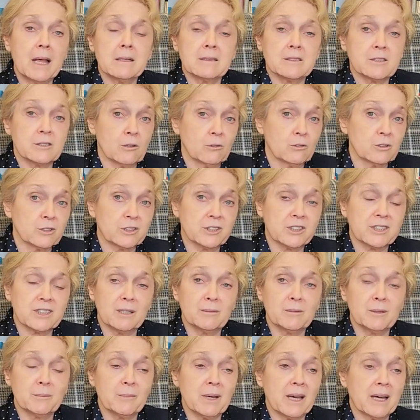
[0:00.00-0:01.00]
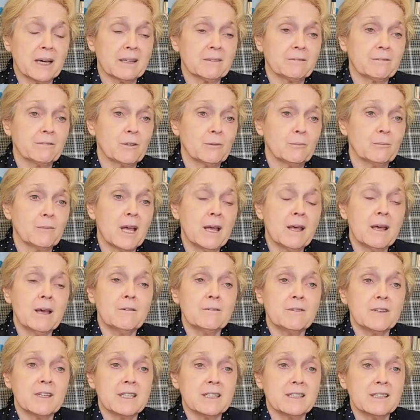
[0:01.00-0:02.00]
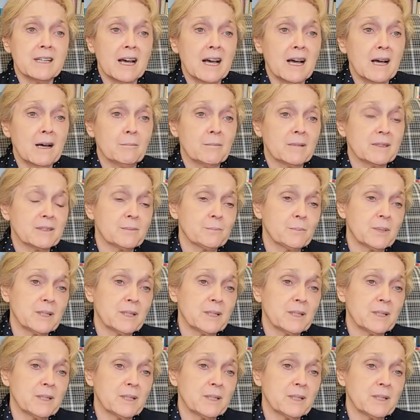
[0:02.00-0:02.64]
Soldiers coming back from Vietnam,